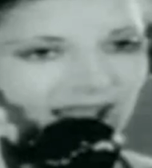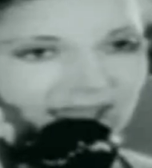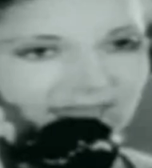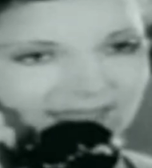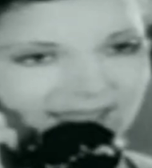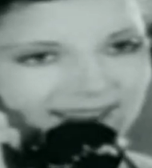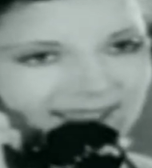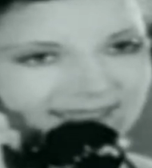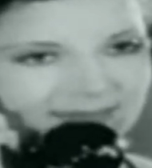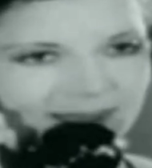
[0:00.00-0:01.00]
I, I
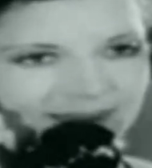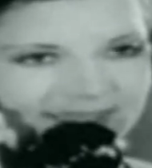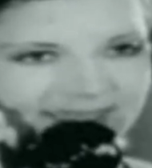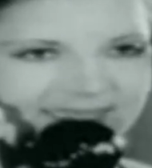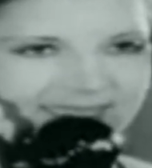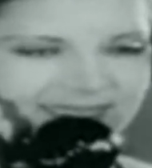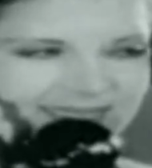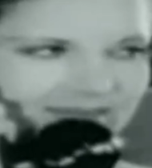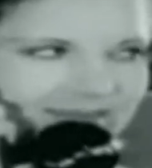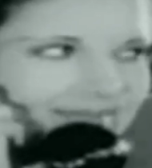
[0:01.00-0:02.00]
think I'd like to marry
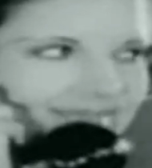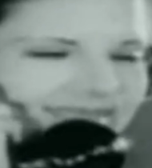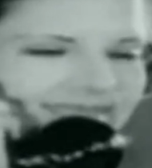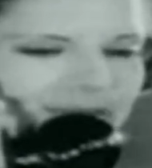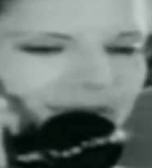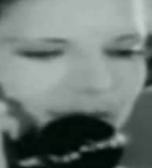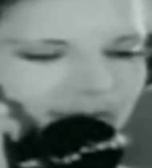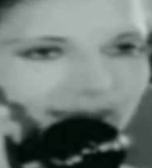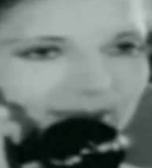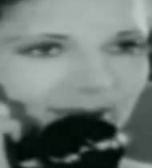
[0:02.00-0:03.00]

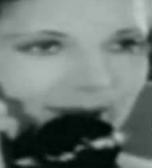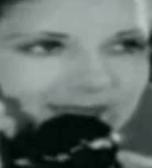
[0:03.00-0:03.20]
Bing